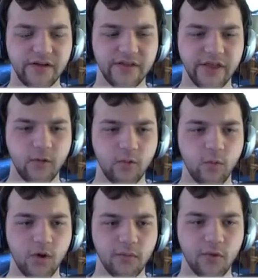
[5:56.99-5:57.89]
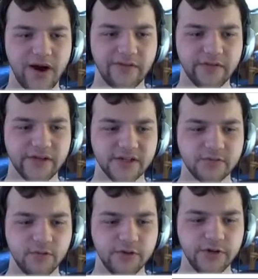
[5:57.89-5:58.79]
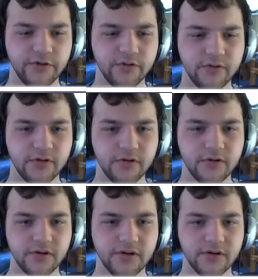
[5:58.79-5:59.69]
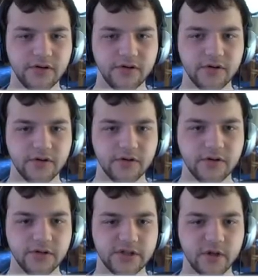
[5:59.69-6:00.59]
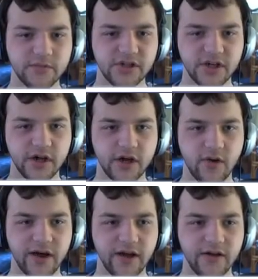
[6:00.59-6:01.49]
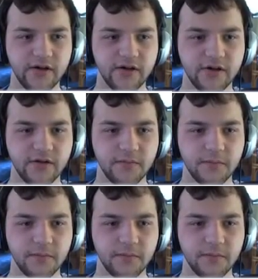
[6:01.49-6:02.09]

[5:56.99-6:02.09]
I think one more after this will do. So I'm just going to go ahead and